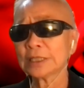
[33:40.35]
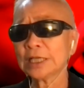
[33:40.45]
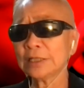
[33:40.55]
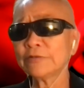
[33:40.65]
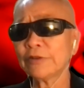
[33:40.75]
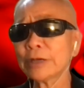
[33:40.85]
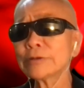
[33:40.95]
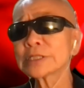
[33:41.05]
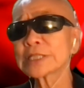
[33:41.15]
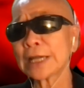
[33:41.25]
can the
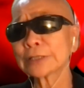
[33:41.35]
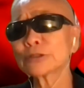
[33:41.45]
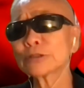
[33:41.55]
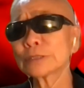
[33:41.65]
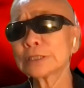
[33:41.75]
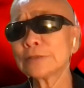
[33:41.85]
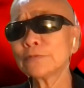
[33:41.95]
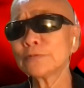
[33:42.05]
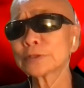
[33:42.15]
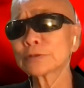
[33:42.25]
virus actually
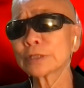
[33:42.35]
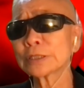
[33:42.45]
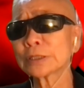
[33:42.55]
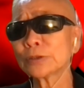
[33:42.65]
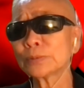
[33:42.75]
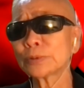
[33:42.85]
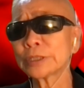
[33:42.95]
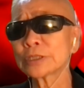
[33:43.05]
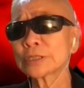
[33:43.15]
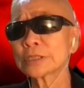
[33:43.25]
infiltrate the
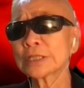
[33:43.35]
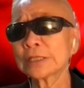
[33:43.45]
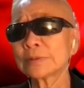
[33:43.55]
corporation